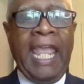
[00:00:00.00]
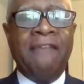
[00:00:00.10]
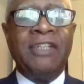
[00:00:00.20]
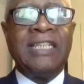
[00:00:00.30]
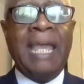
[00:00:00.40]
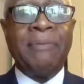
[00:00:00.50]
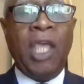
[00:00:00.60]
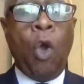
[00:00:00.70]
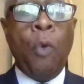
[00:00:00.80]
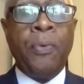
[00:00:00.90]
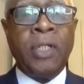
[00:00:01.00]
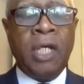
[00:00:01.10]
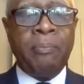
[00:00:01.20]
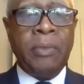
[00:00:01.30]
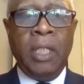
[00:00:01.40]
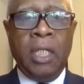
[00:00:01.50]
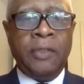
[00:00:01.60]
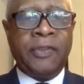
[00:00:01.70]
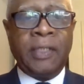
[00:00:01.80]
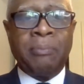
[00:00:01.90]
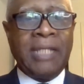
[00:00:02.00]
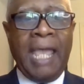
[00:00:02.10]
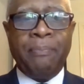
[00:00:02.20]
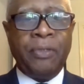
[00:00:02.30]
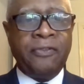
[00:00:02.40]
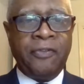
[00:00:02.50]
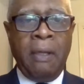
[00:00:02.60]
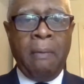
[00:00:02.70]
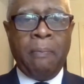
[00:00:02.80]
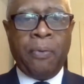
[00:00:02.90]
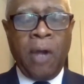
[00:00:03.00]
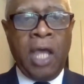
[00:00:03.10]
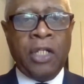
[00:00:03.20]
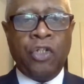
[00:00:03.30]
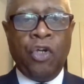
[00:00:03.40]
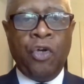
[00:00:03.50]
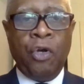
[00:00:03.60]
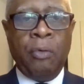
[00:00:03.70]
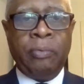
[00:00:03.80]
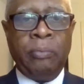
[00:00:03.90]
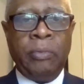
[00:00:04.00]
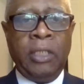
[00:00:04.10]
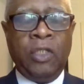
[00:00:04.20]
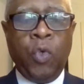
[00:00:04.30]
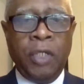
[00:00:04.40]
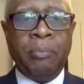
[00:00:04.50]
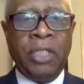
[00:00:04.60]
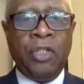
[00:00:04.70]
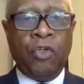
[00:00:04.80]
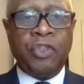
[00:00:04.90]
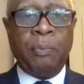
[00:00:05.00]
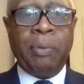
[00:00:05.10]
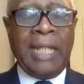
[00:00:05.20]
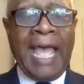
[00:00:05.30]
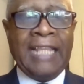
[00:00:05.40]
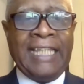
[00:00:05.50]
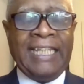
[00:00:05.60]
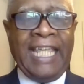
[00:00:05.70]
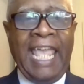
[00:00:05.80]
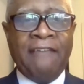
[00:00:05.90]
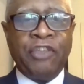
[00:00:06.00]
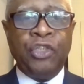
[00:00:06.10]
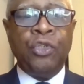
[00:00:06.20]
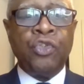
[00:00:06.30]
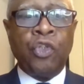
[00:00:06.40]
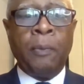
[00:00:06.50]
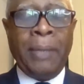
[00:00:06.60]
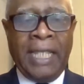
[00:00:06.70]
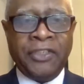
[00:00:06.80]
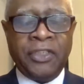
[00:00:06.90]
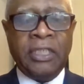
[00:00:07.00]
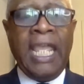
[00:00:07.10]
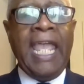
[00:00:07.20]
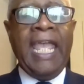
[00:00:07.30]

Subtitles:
Every time they open up some type of product or equipment or supply that they have to use on a patient,